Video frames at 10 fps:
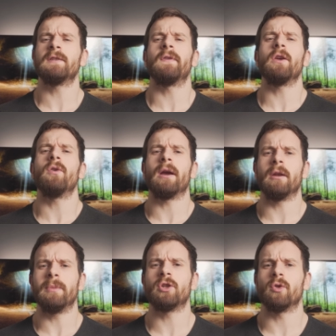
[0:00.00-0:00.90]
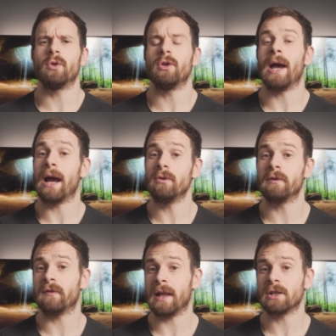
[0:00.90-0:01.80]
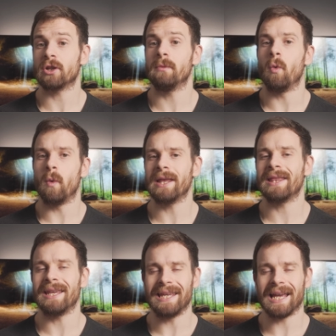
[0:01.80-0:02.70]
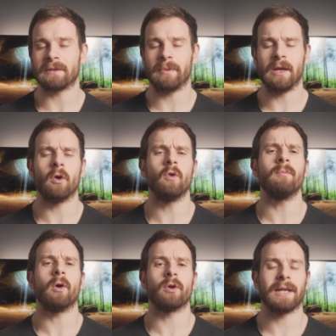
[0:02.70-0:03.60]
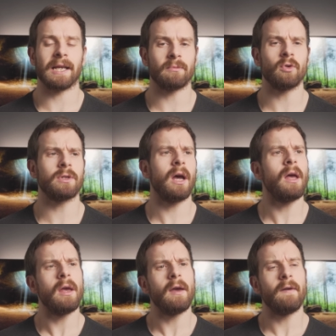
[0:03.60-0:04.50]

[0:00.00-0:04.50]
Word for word: this video, I'm going to be showing you how to flash them with ESP Home or Tasmota